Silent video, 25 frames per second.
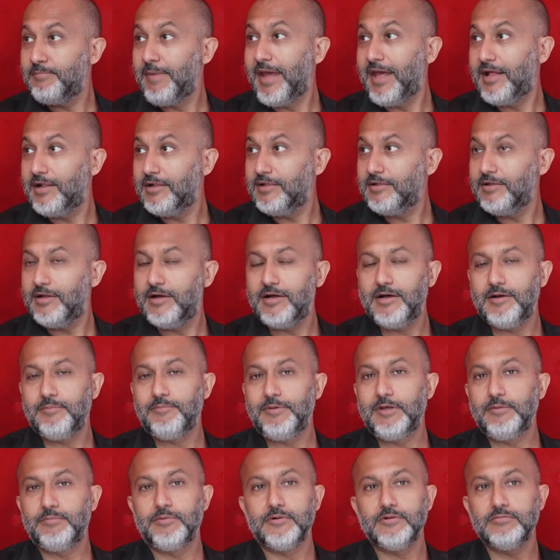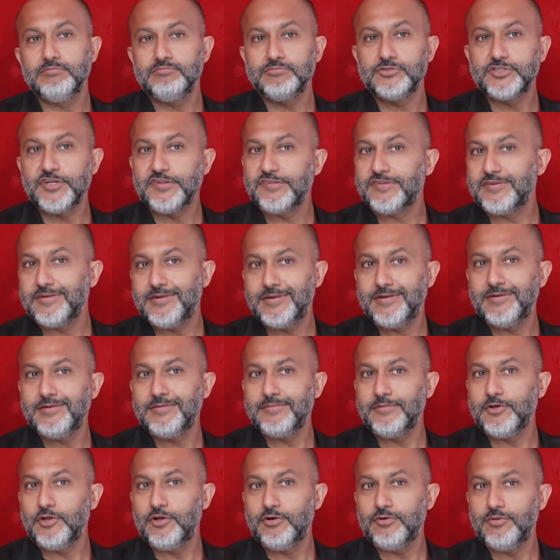male people just
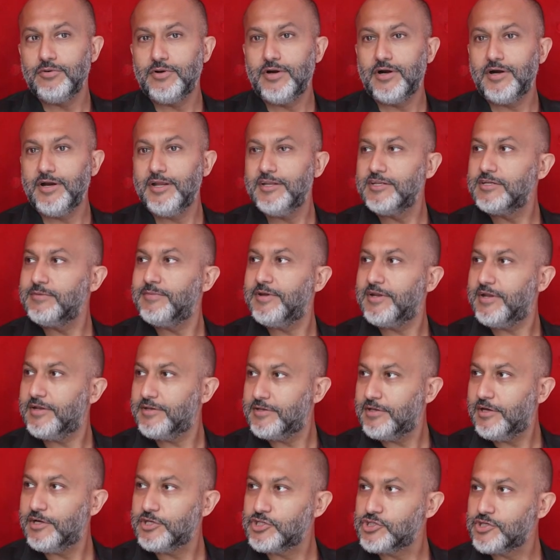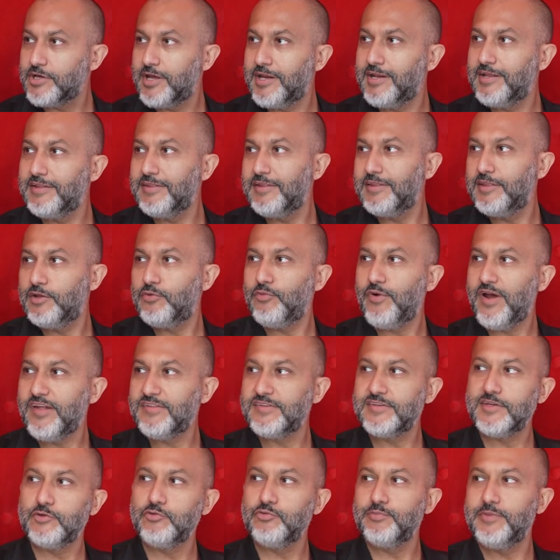are intimate in touch, and in the
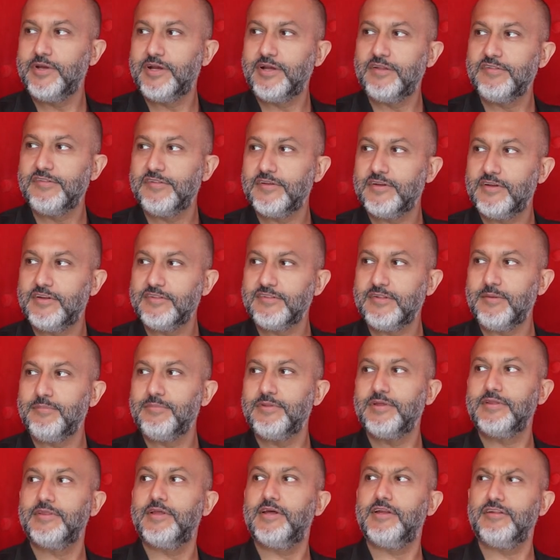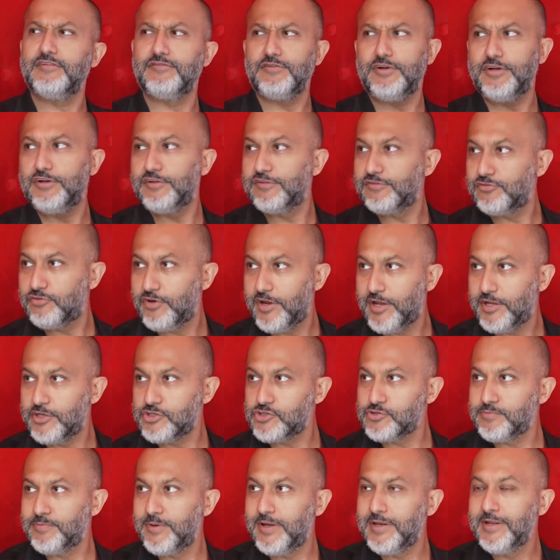West it would be considered something that is very
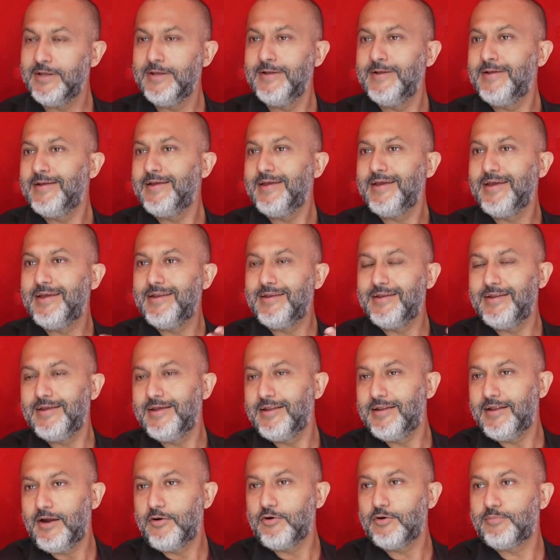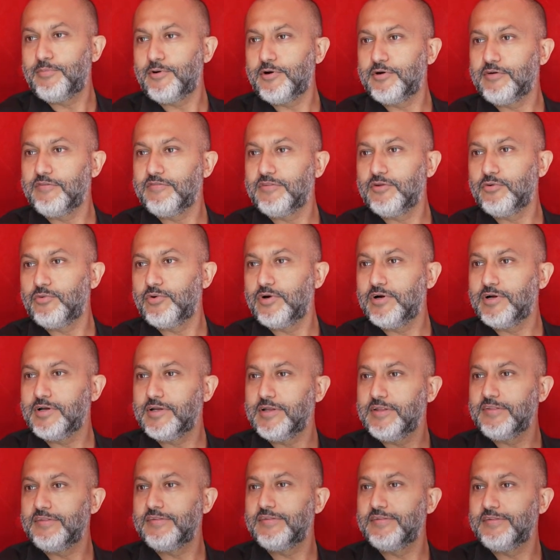strange, but in our part of the
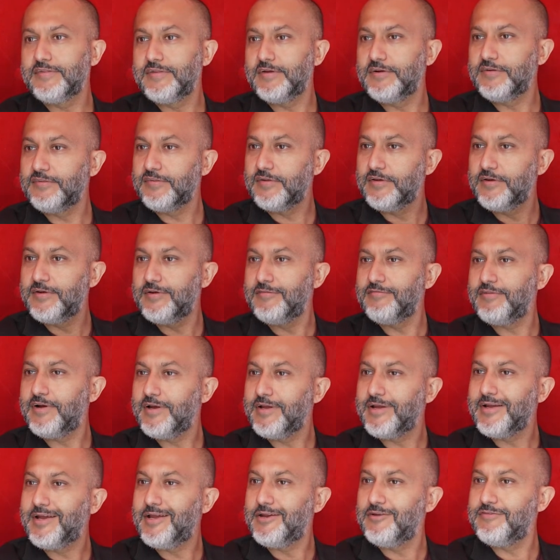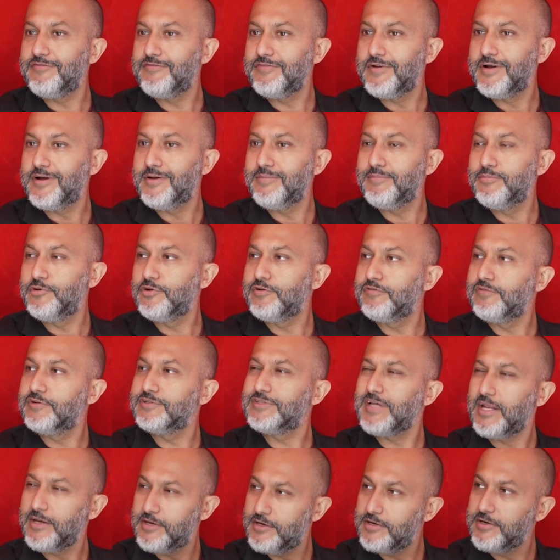world there's a very kind of beautiful
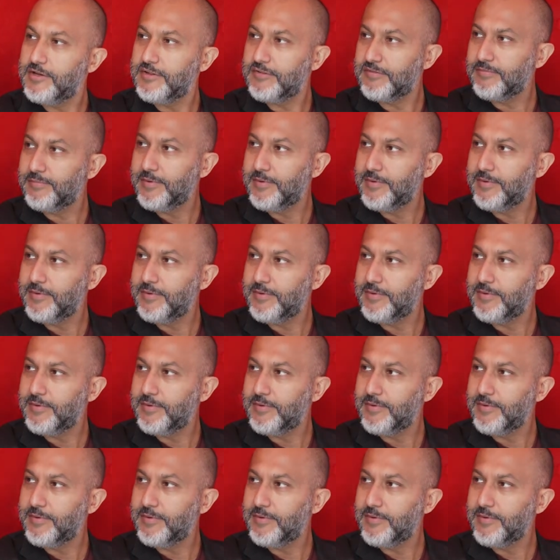tenderness